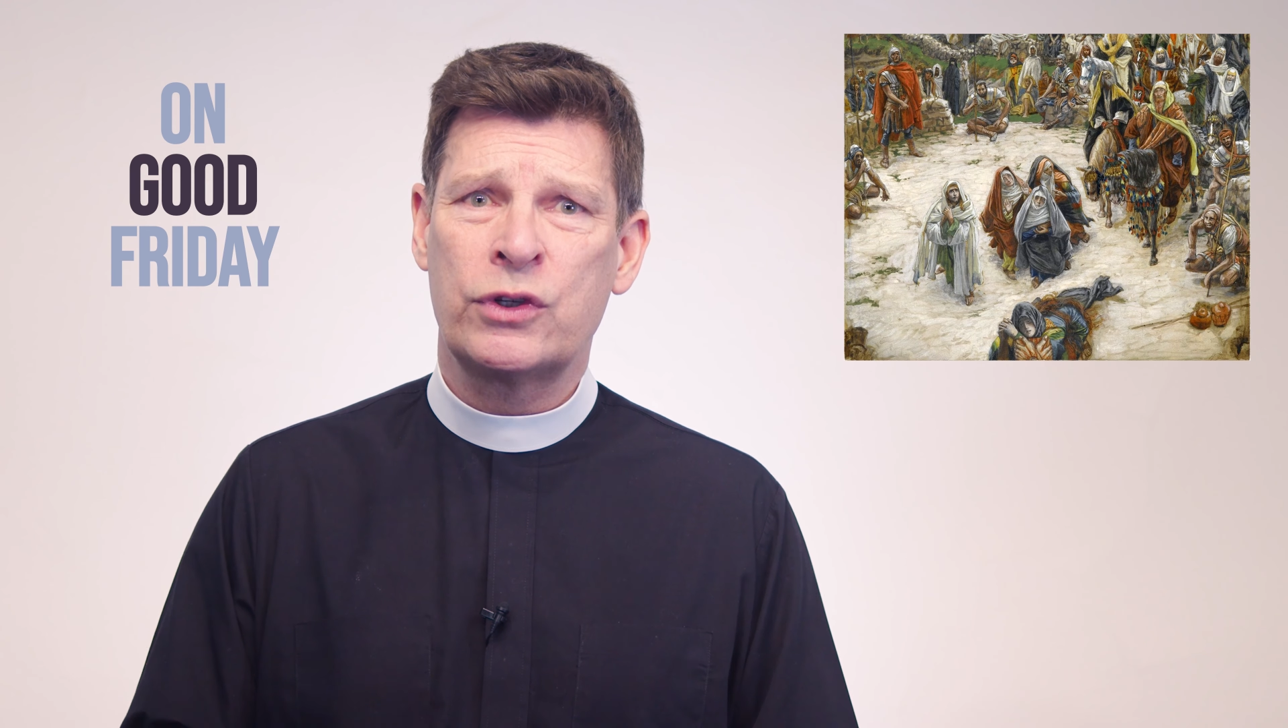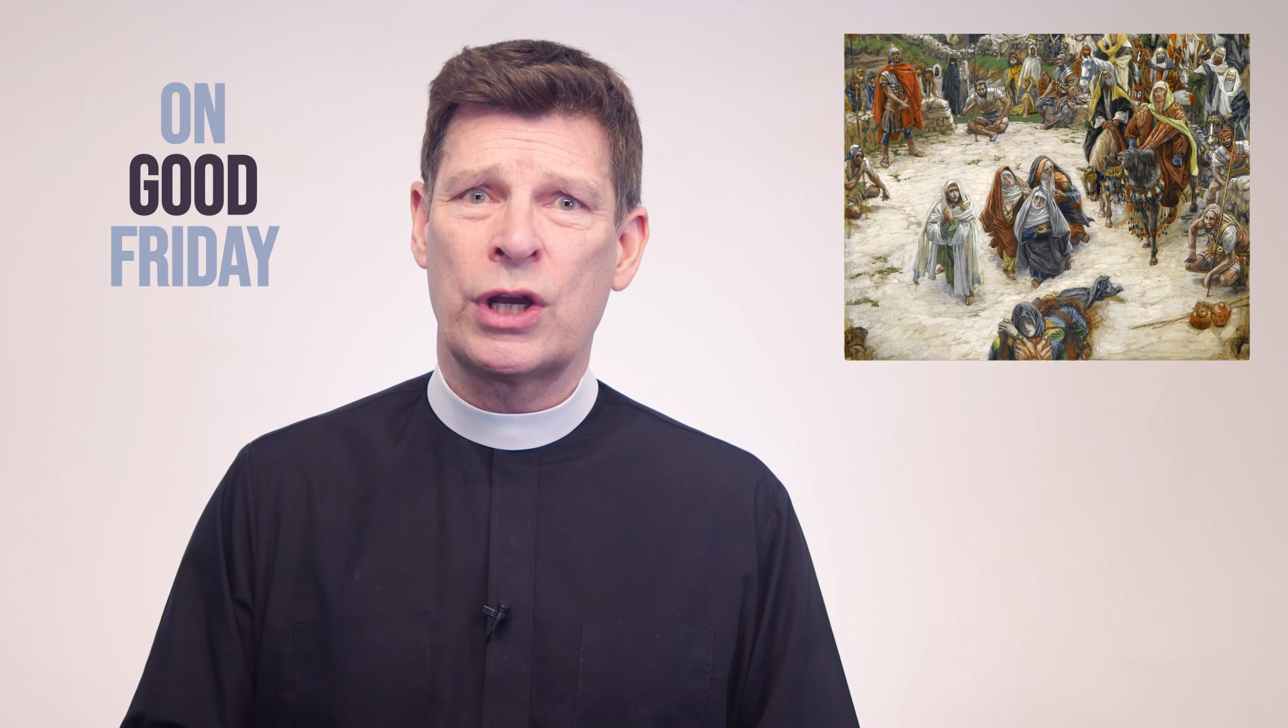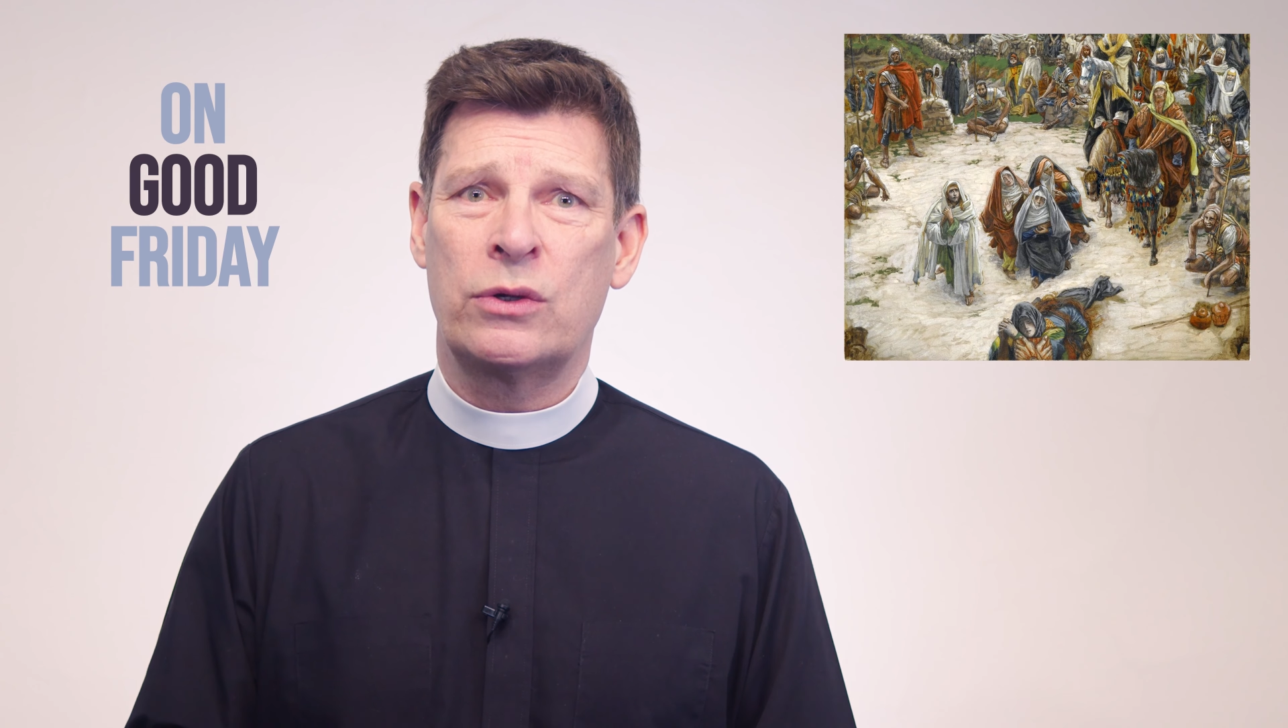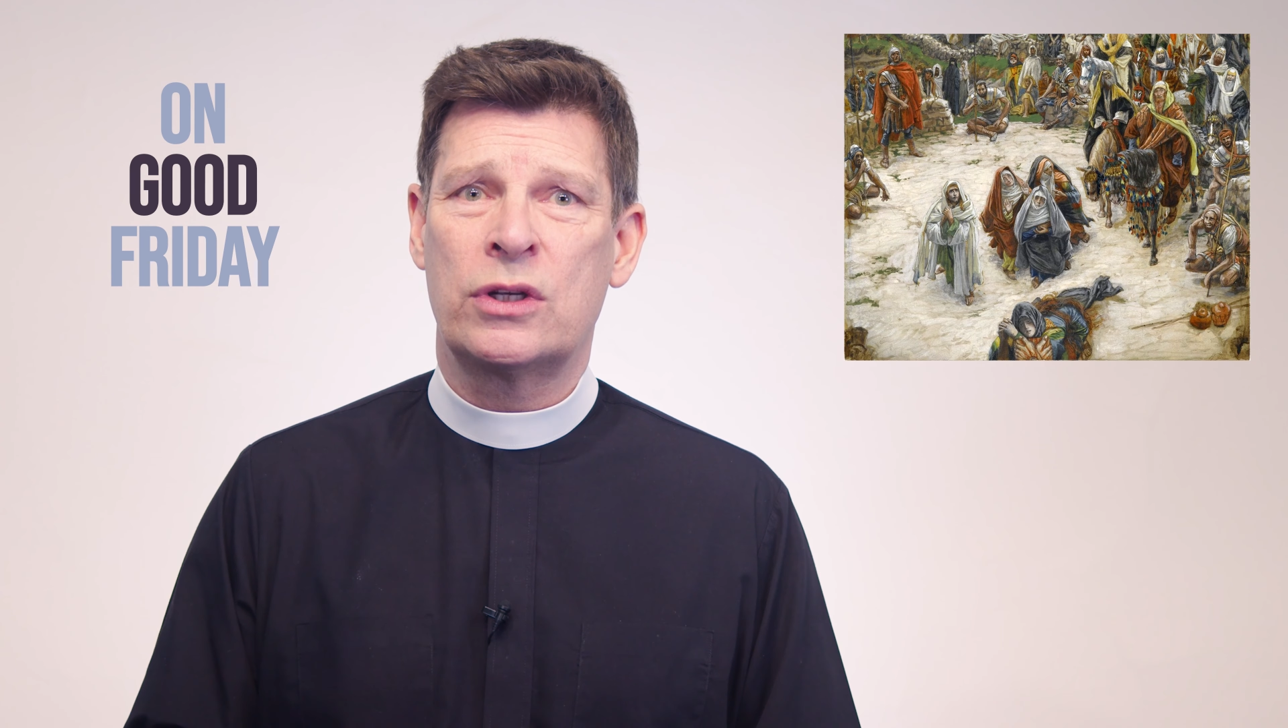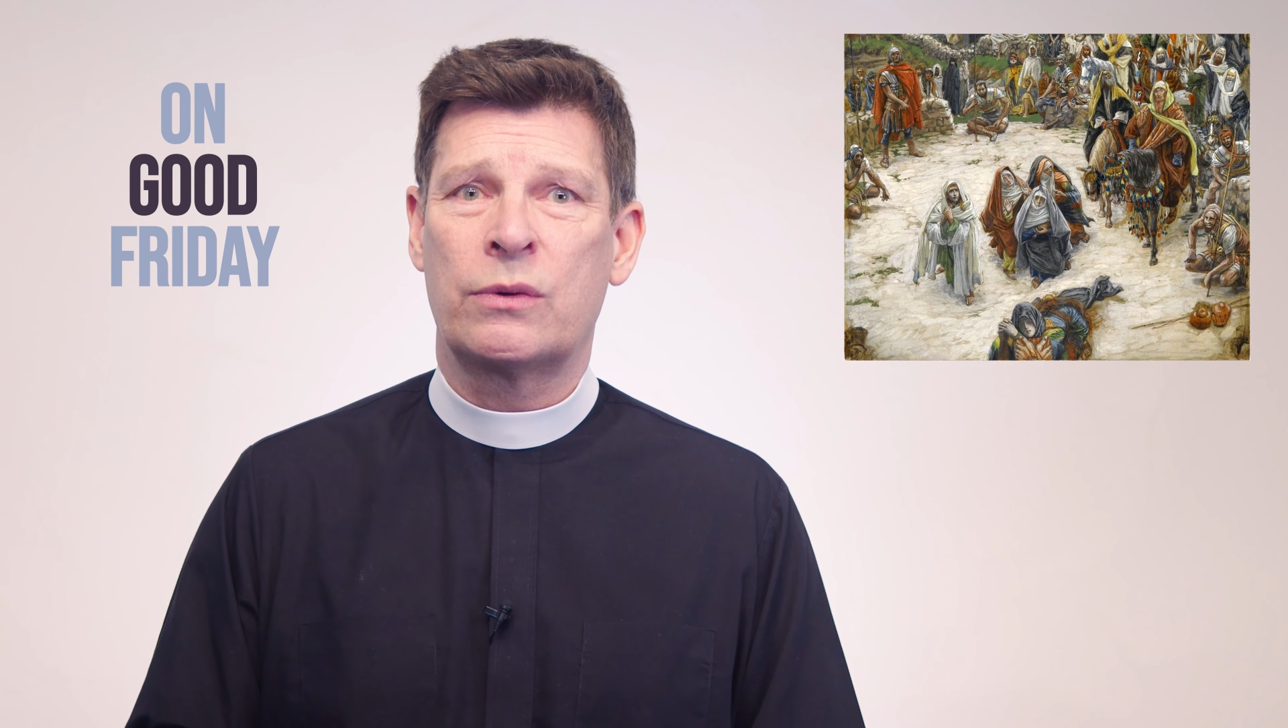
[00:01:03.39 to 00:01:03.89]

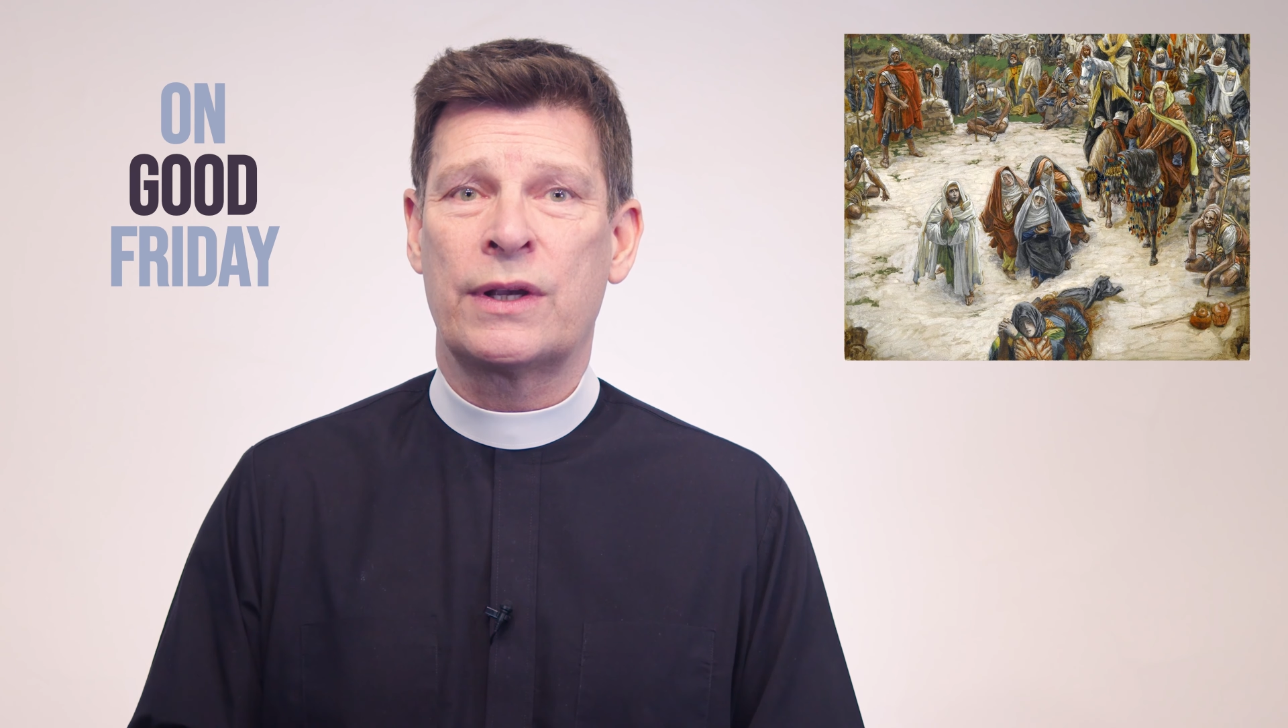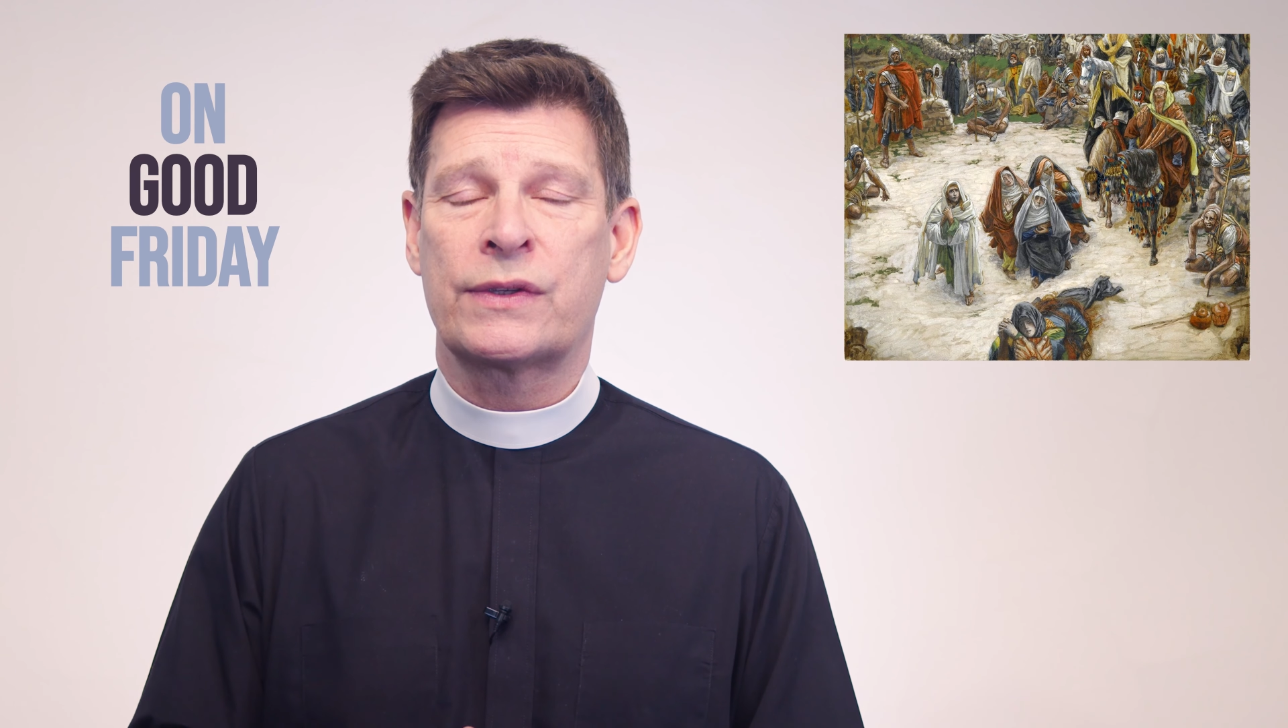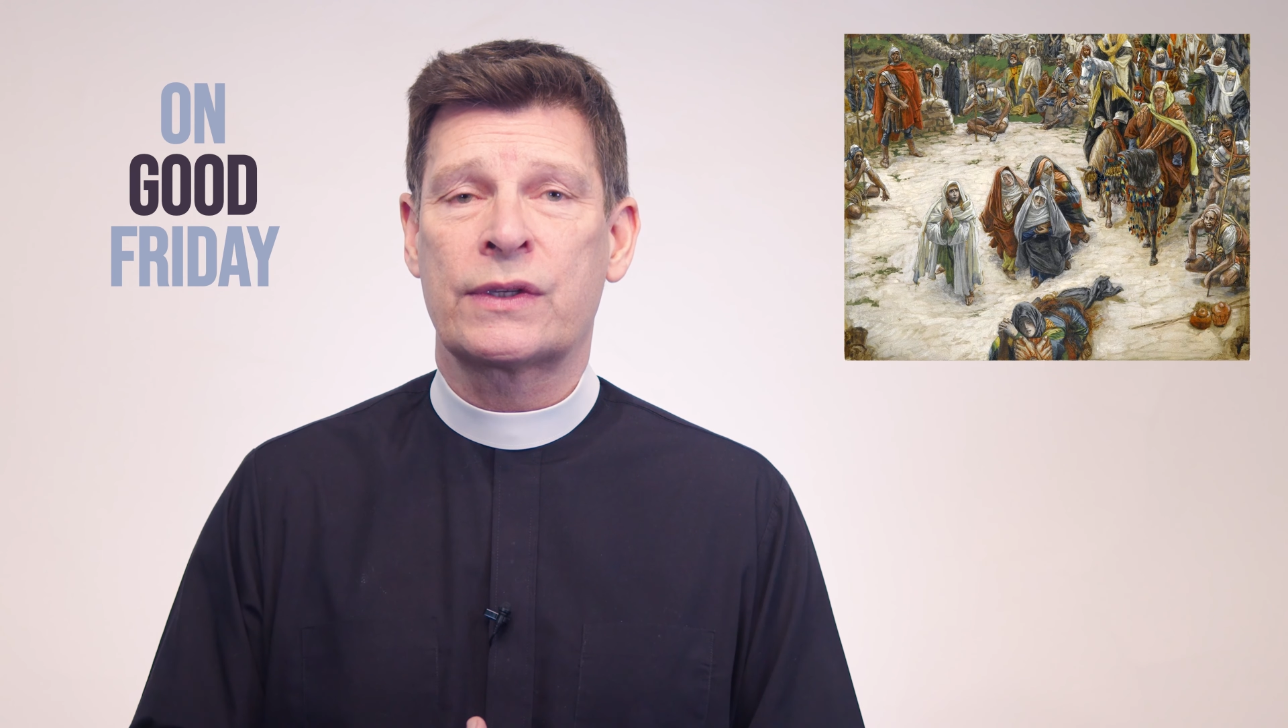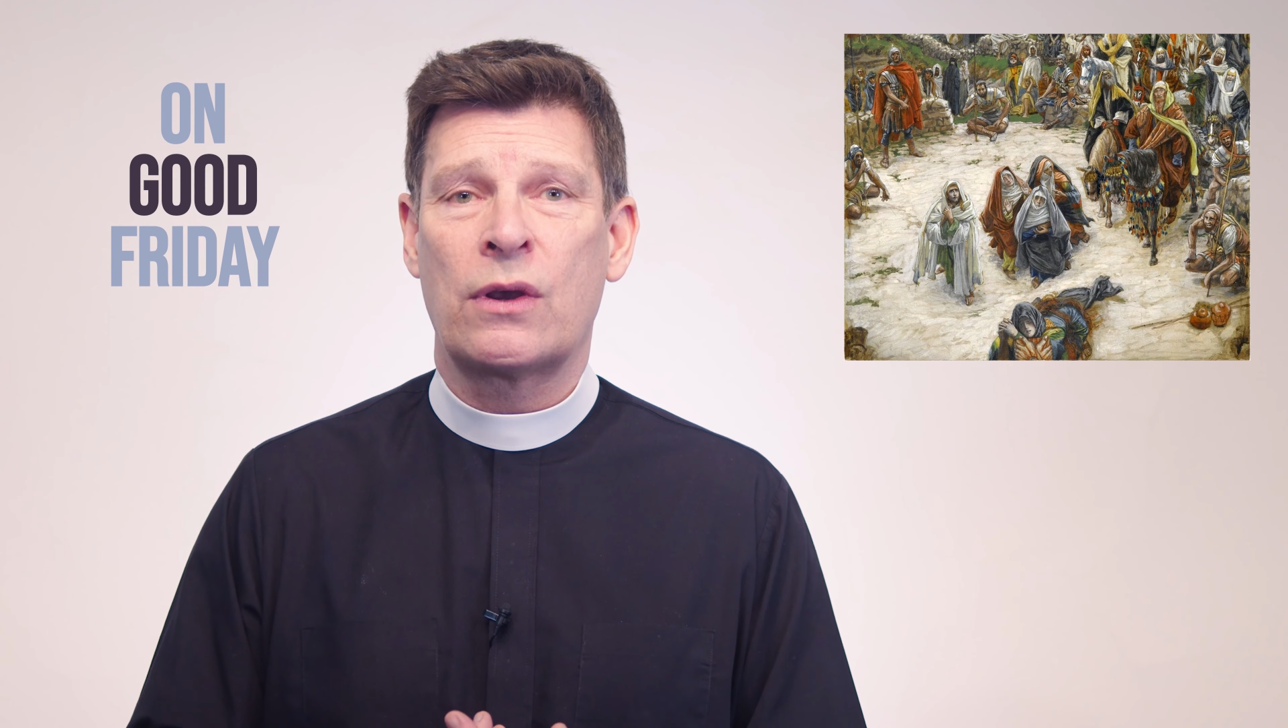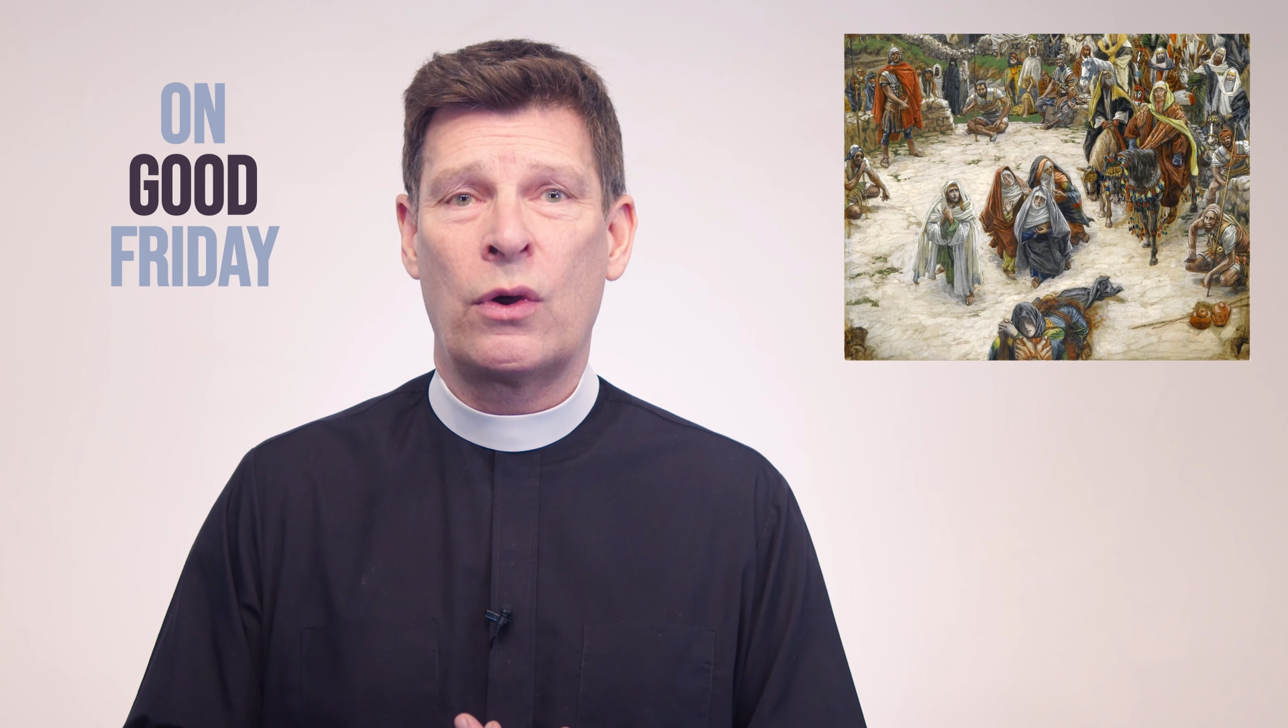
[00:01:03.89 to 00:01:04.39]
shown to us